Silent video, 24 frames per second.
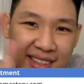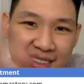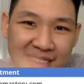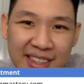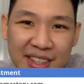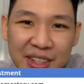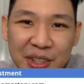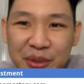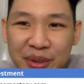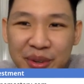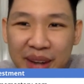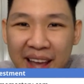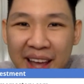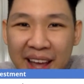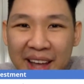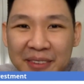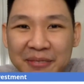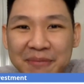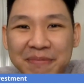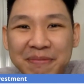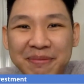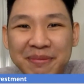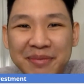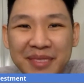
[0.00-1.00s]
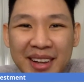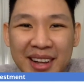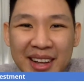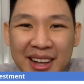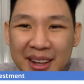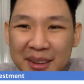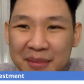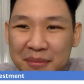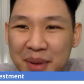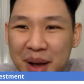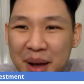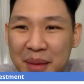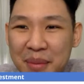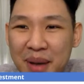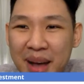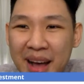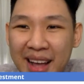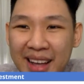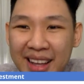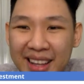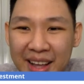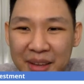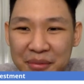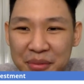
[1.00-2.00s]
See you there.
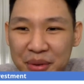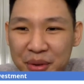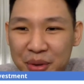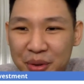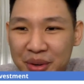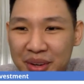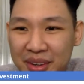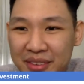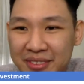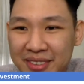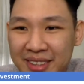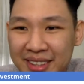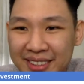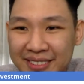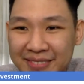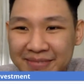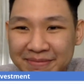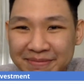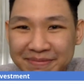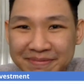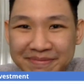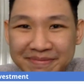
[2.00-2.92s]
Bye-bye. Have a good evening.